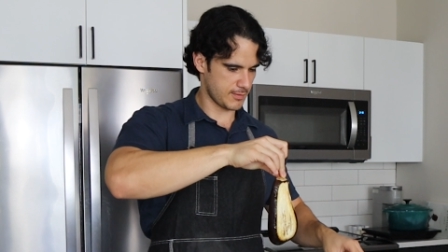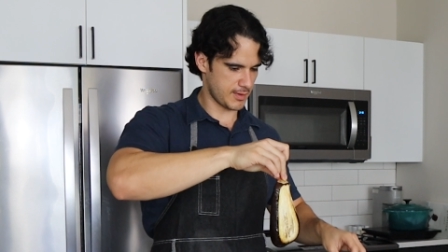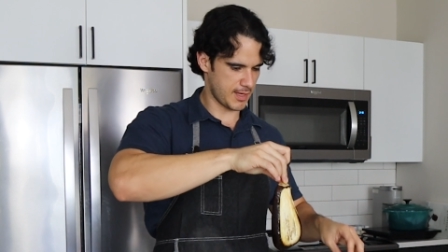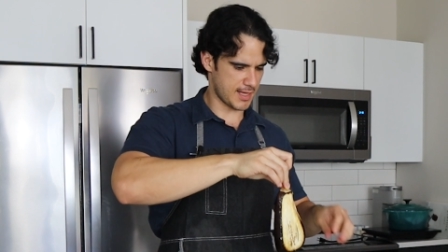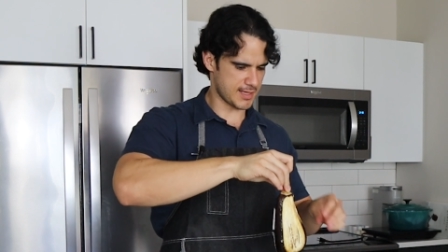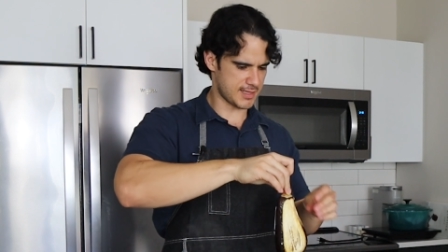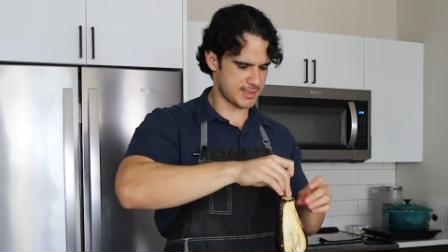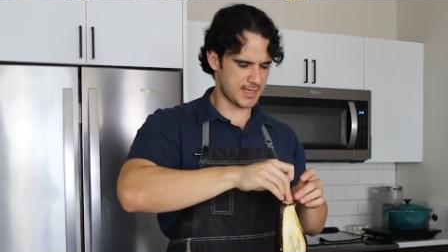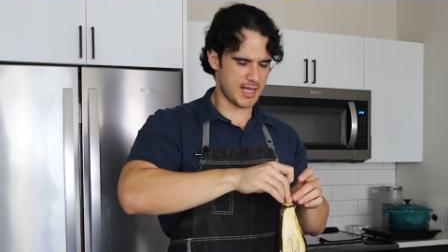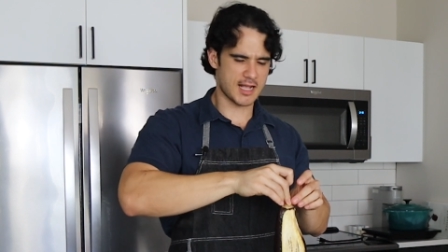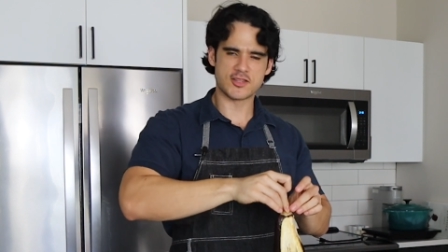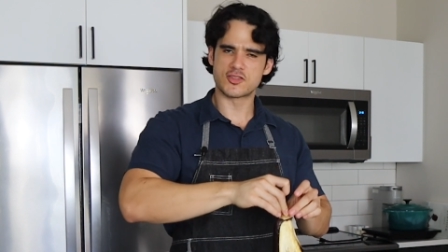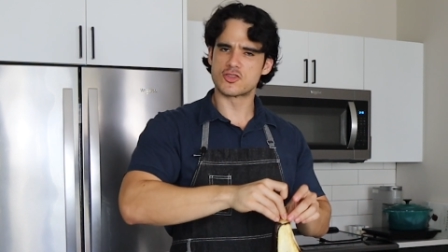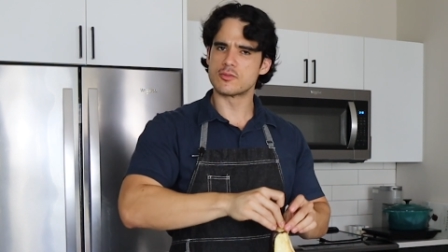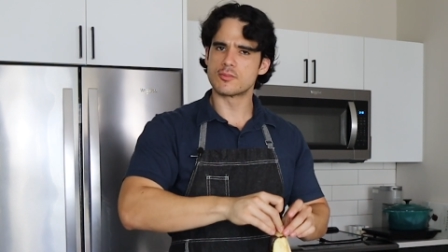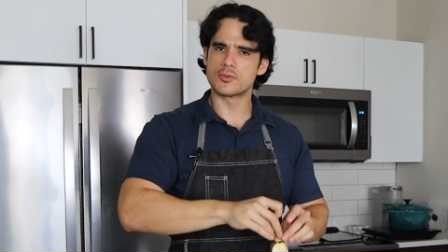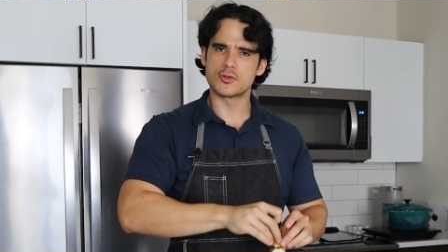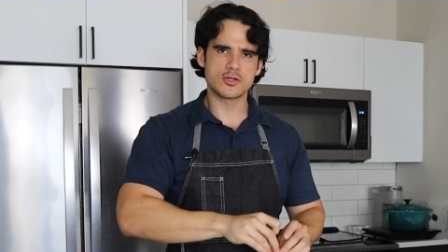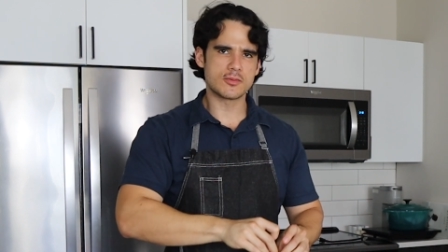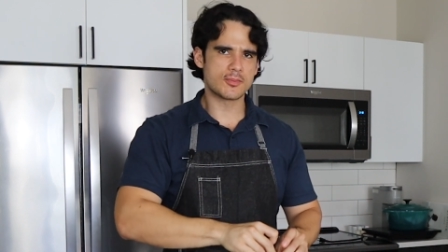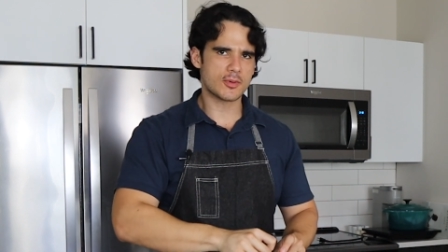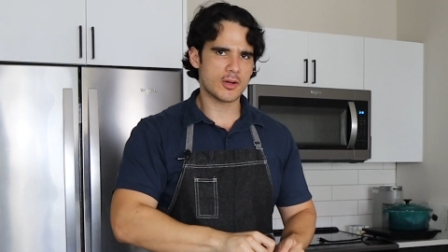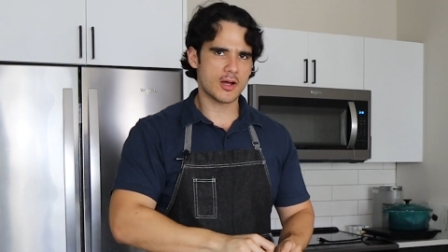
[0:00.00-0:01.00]
It's not
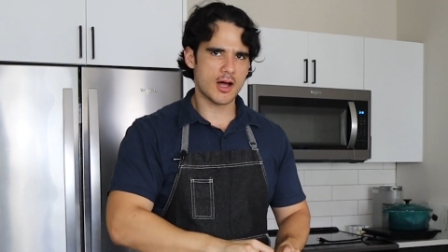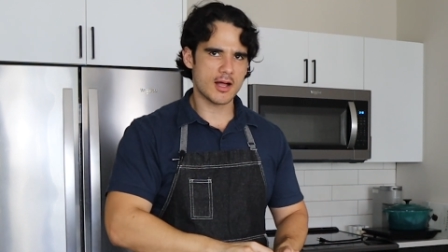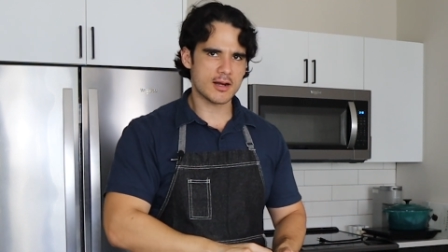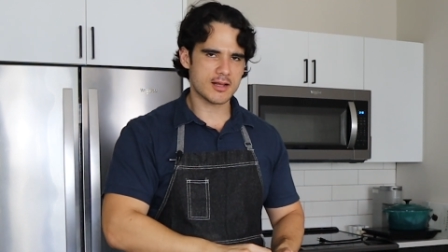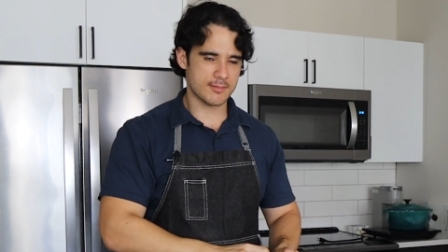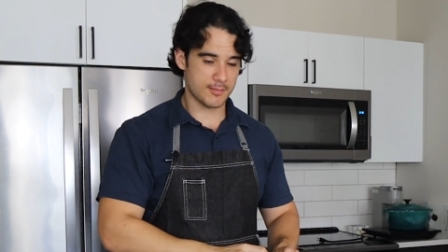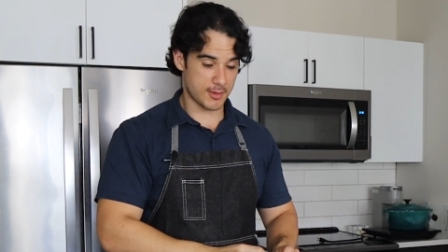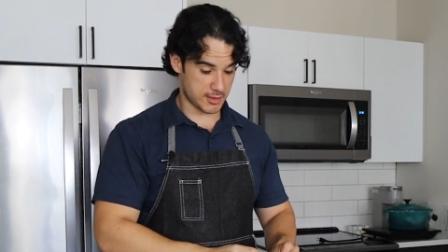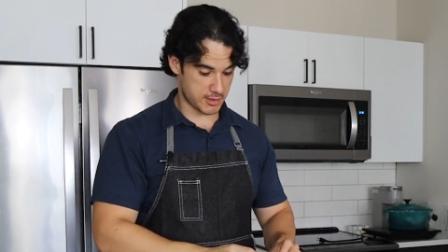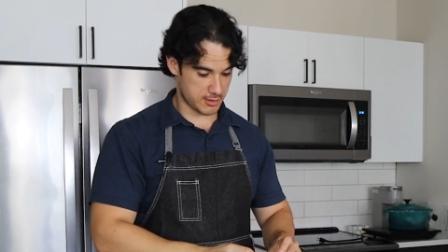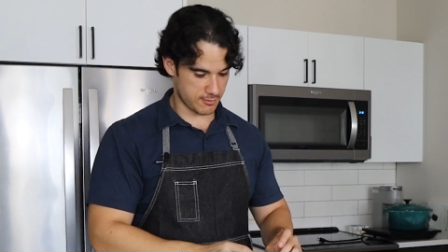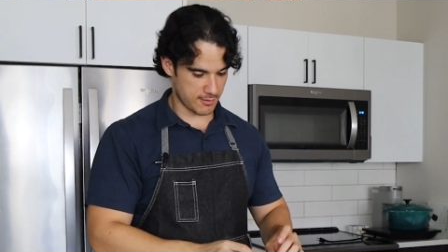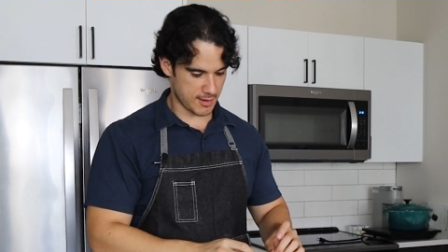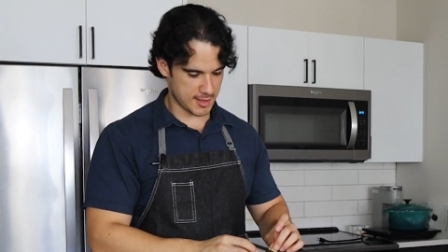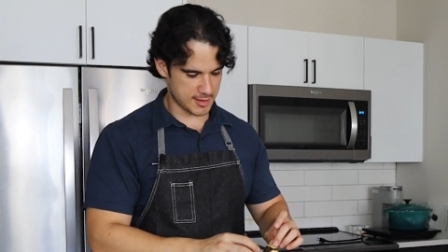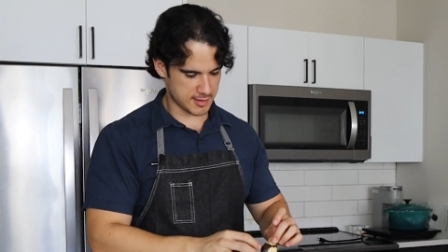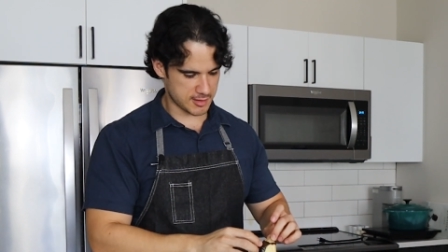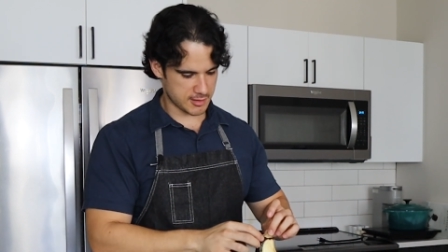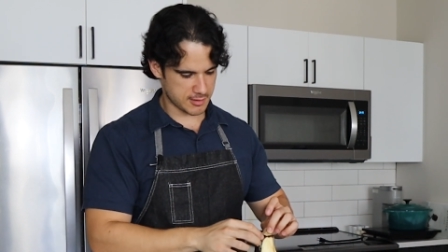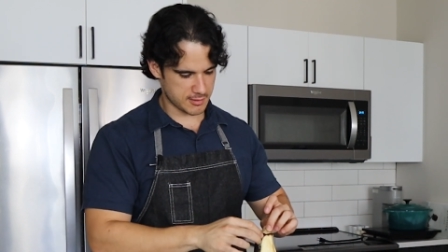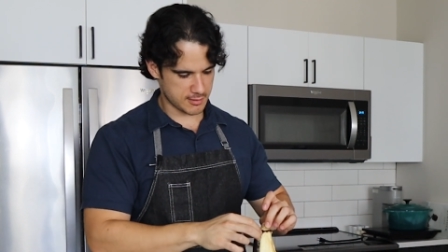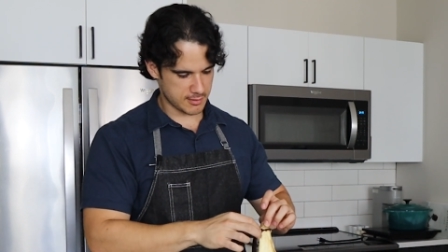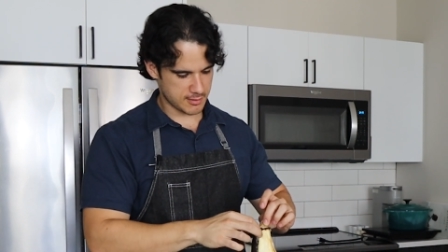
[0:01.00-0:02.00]
super duper hot compared to the
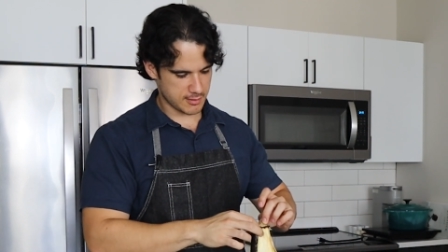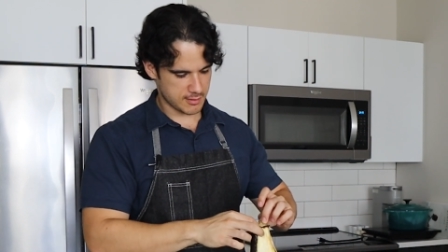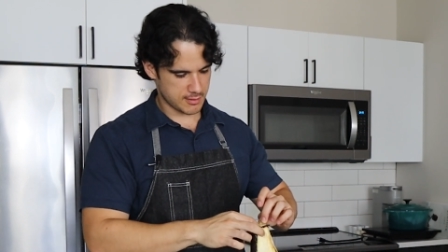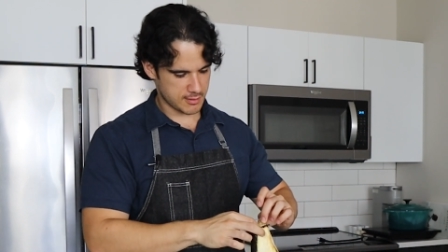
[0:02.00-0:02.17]
rest.